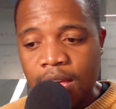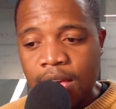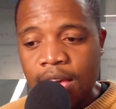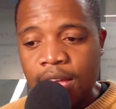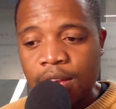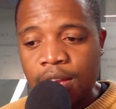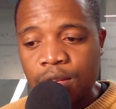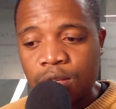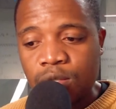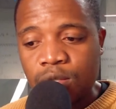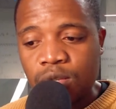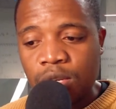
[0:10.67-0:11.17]

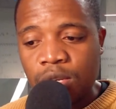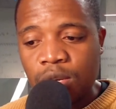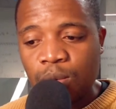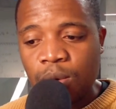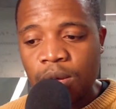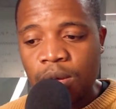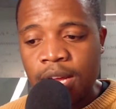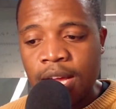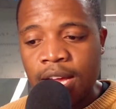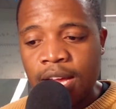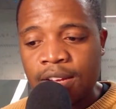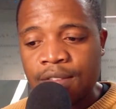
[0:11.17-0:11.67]
And usually
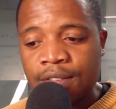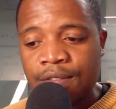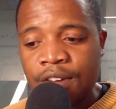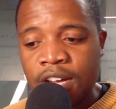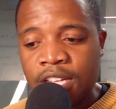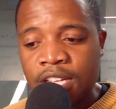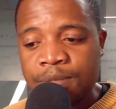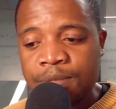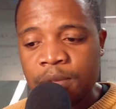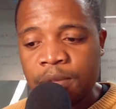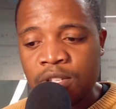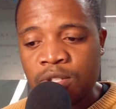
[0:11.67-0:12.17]
what I
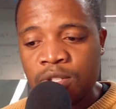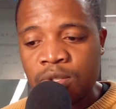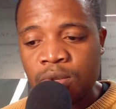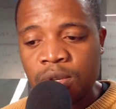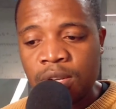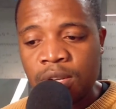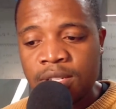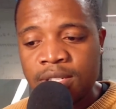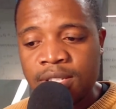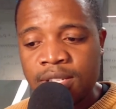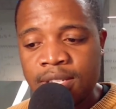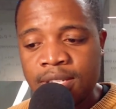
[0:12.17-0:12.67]
advise my
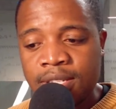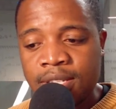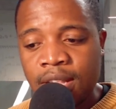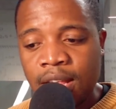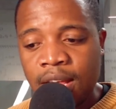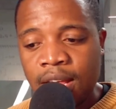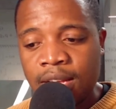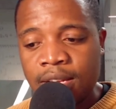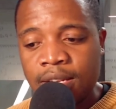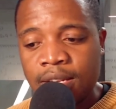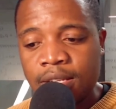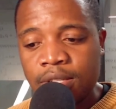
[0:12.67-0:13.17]
students is
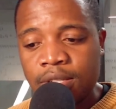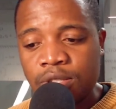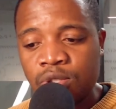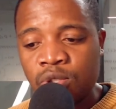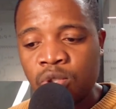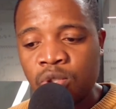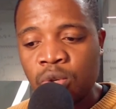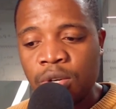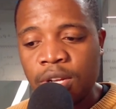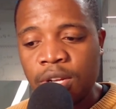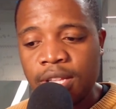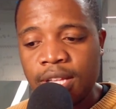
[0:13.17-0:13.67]
that
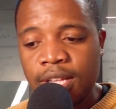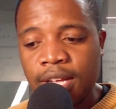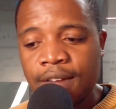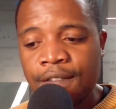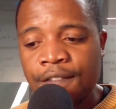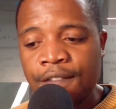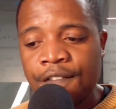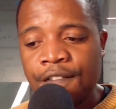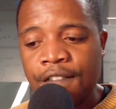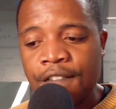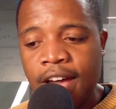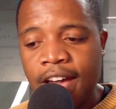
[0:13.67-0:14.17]
during that
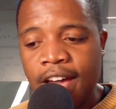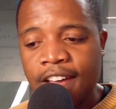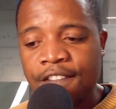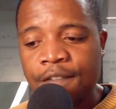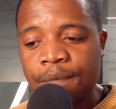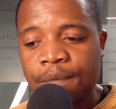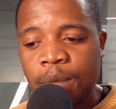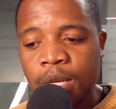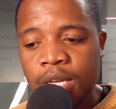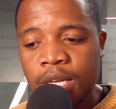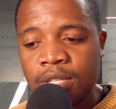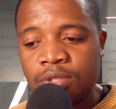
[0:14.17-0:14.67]

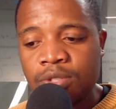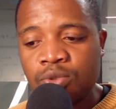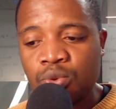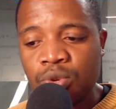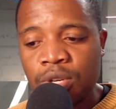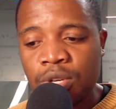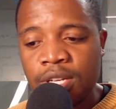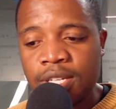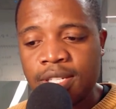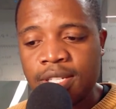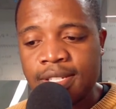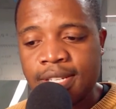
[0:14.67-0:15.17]
5 minutes
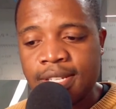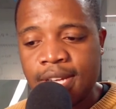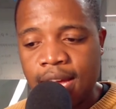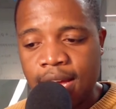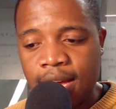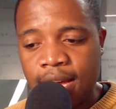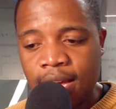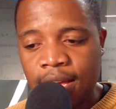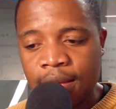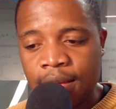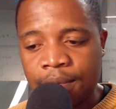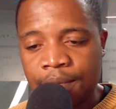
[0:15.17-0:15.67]
reading
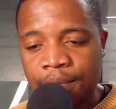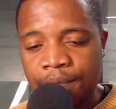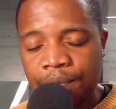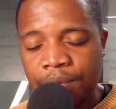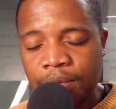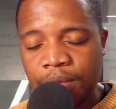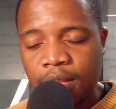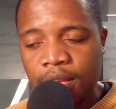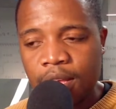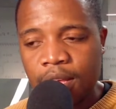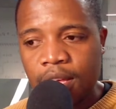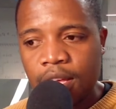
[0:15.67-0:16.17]
time,
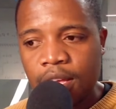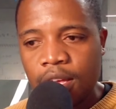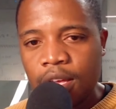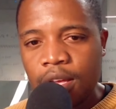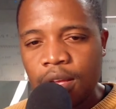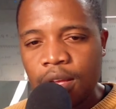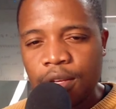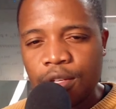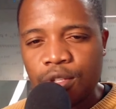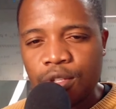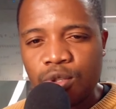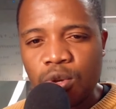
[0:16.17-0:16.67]

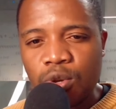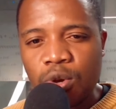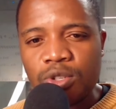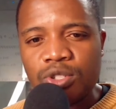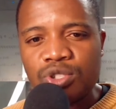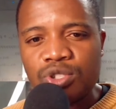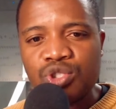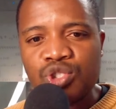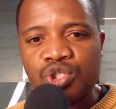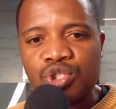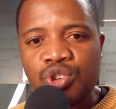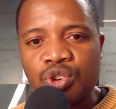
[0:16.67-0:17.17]

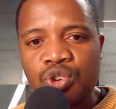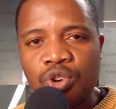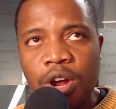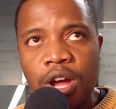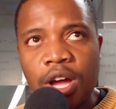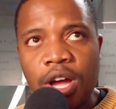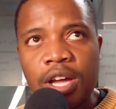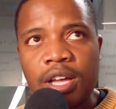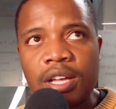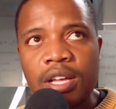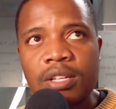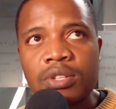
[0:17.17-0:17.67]
don't
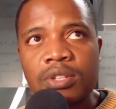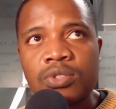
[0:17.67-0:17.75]
try